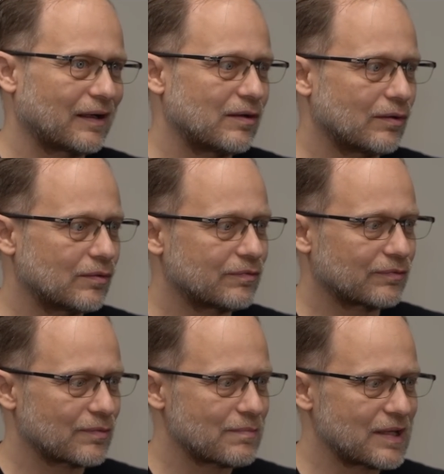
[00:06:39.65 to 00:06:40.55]
I know
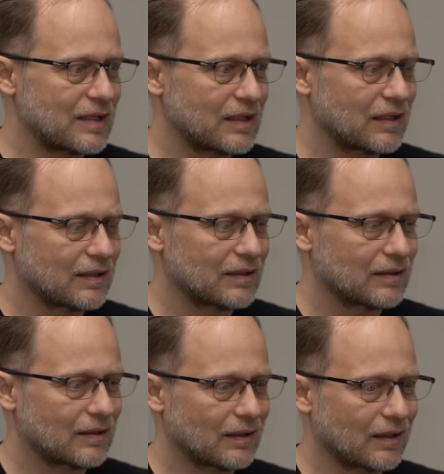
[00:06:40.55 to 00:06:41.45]
for me,
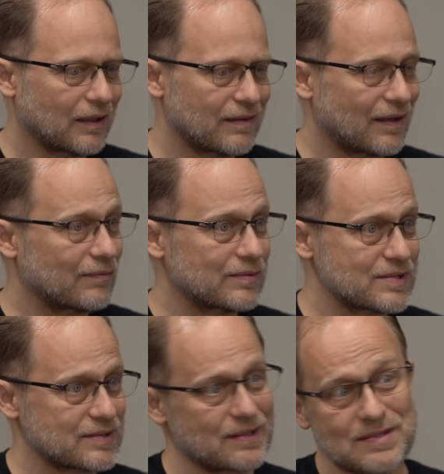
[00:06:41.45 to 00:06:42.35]
that
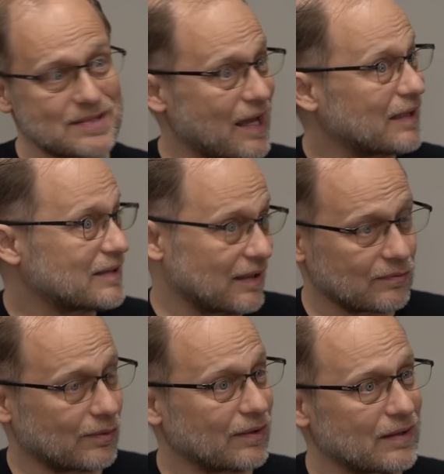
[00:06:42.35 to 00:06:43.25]
was a sad day,
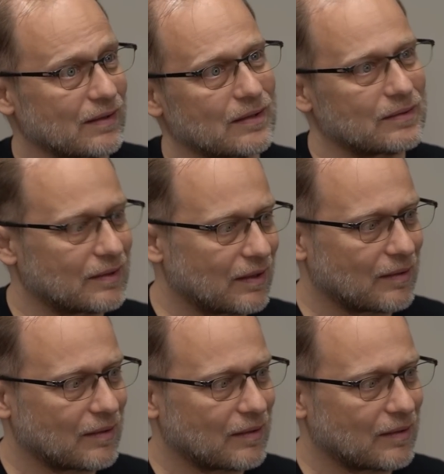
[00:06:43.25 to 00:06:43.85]
really, that